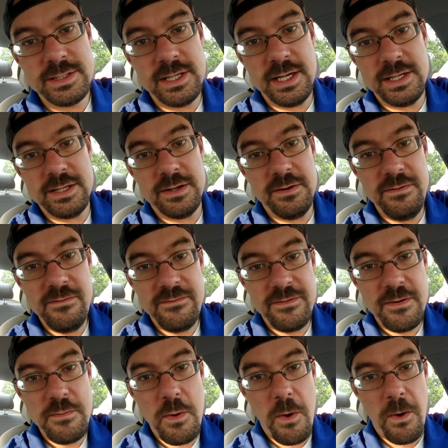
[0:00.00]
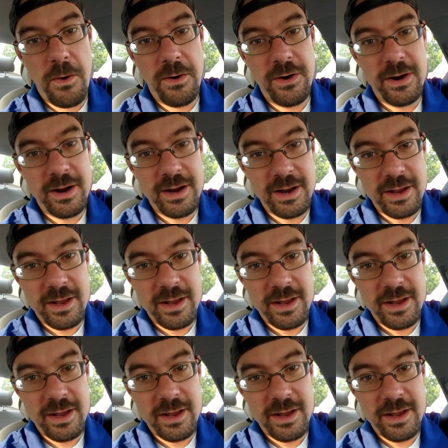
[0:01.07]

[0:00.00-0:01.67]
Stay tuned for more.